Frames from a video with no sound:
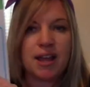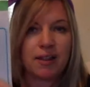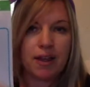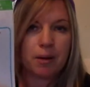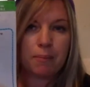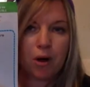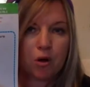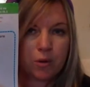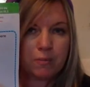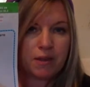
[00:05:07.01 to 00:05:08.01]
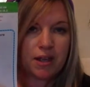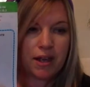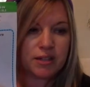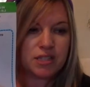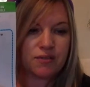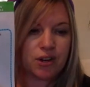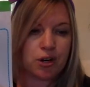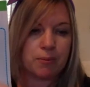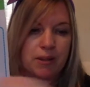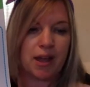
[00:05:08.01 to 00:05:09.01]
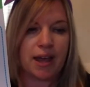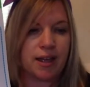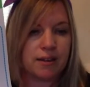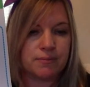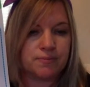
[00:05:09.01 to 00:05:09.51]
like a ball would be a sphere, but like